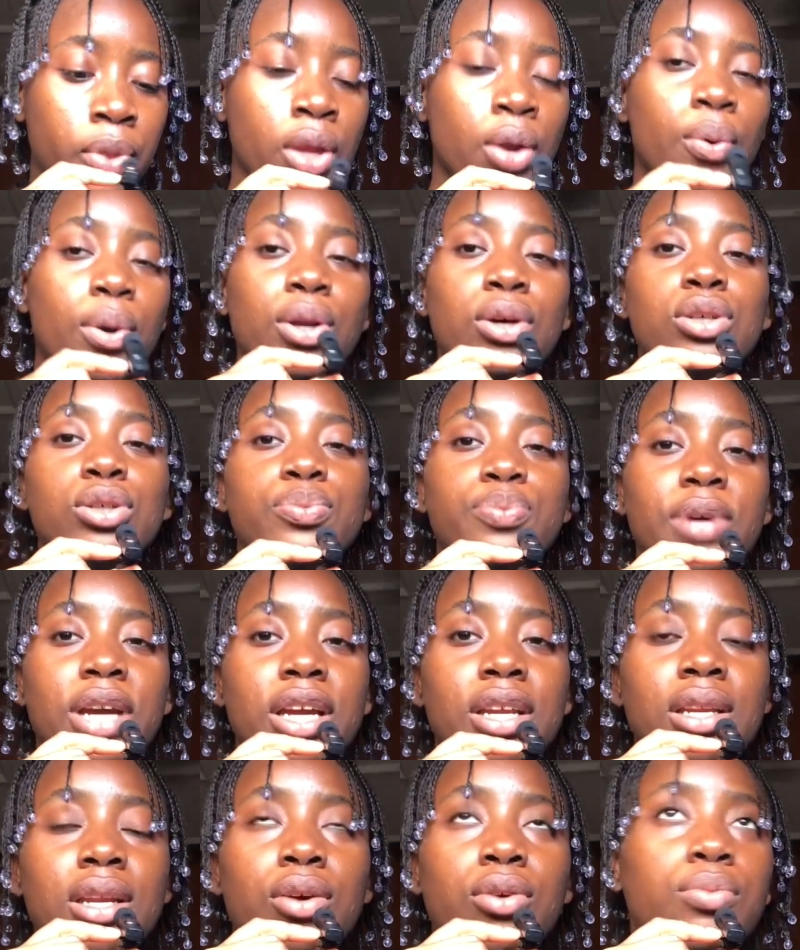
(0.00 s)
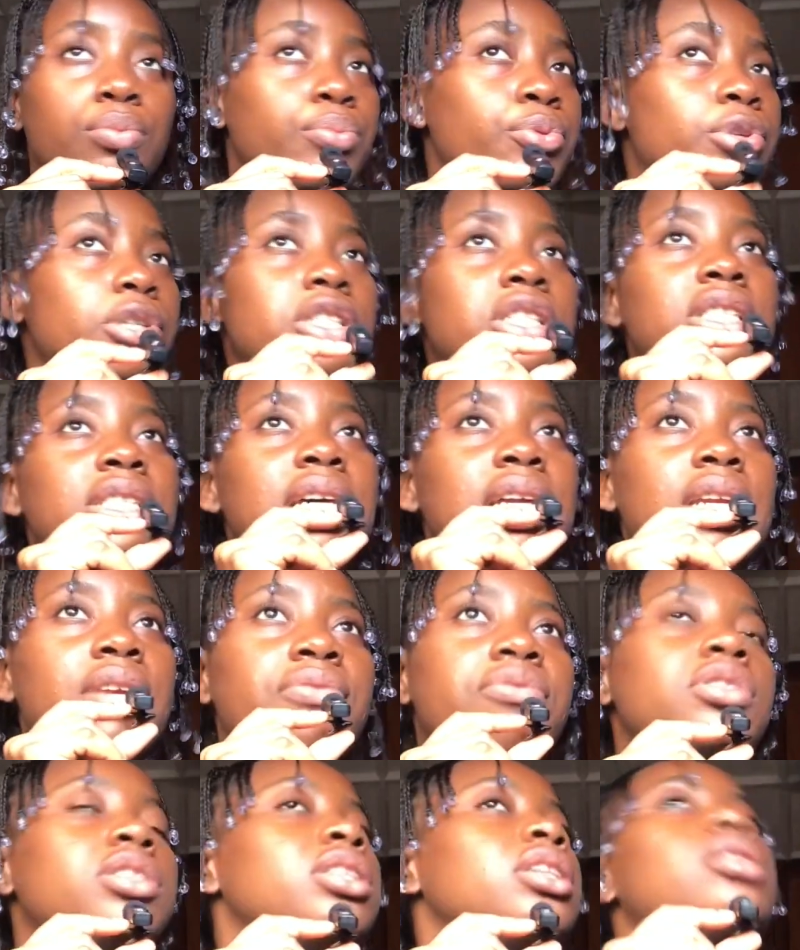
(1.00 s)
when I was buying brushes and
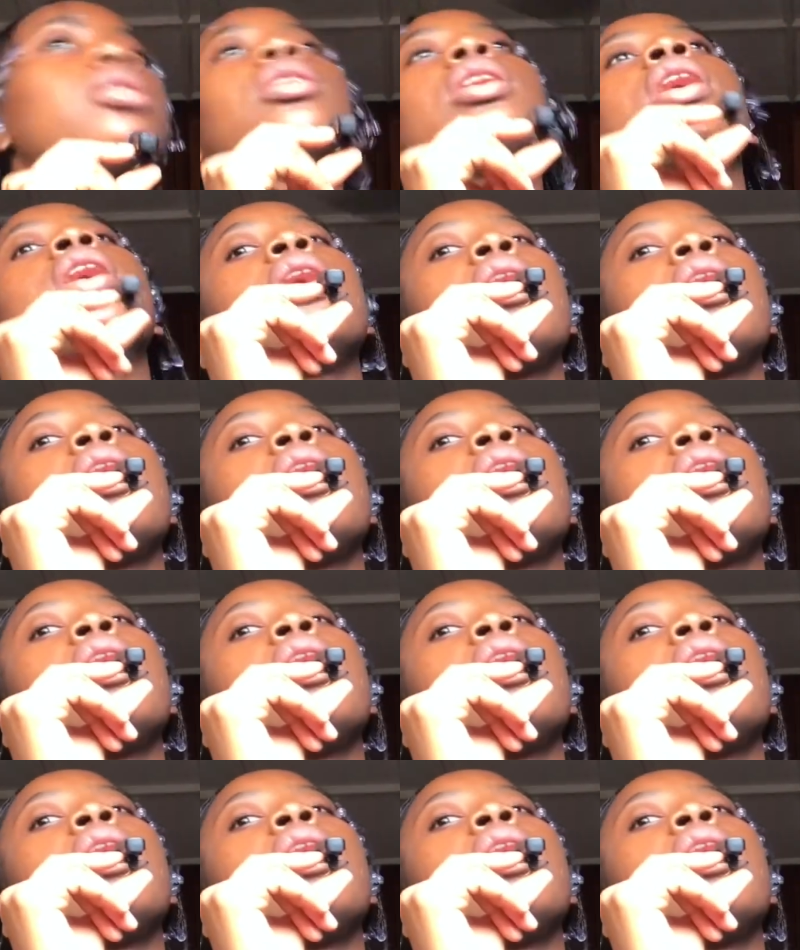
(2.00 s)
everything,